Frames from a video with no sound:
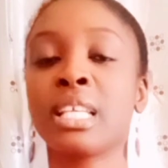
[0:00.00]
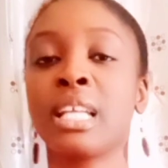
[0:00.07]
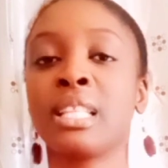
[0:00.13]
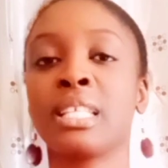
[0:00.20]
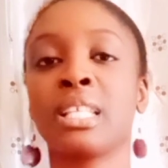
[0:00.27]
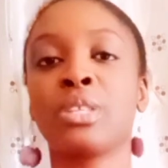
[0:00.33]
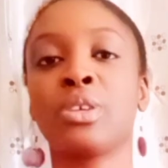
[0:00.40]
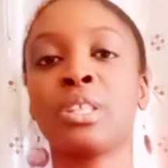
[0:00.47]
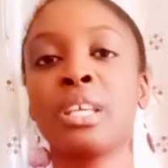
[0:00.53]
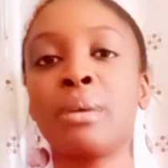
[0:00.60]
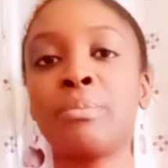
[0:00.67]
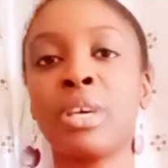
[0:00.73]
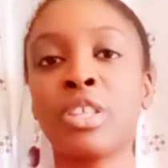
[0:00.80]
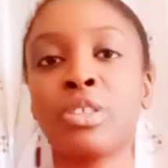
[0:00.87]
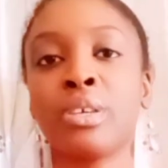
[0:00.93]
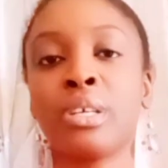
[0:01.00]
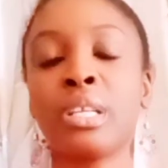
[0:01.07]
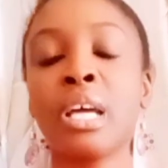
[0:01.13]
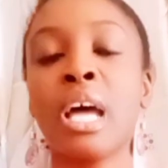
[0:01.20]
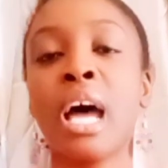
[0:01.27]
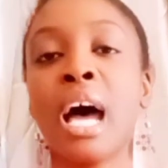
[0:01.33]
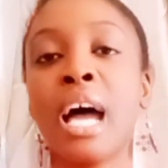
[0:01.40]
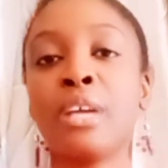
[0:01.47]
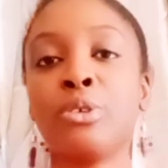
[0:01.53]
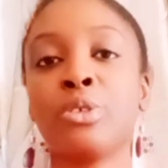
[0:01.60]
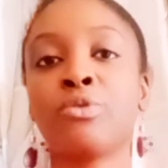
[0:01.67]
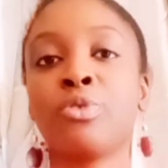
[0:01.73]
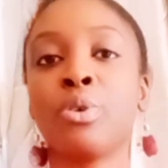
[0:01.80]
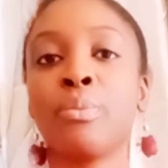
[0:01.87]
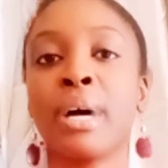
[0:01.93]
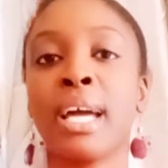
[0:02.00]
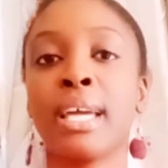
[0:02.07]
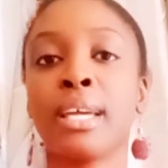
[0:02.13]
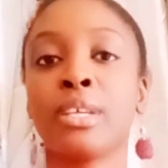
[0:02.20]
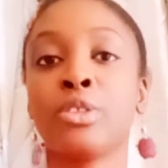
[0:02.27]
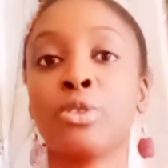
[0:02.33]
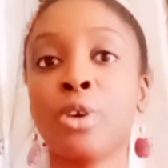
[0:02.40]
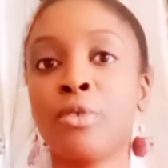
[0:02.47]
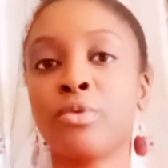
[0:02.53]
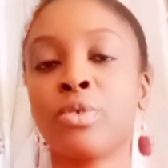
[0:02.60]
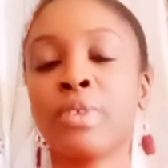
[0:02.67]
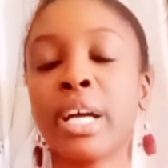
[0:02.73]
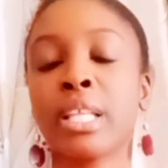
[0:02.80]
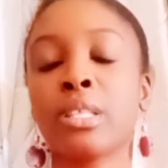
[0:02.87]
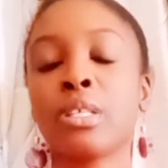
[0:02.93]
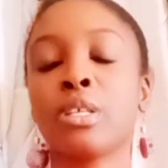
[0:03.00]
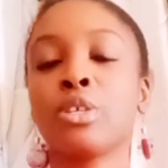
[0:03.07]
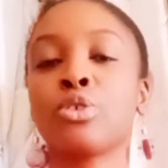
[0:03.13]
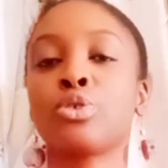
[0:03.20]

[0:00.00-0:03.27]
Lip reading: and there's another method I use for my novel writing.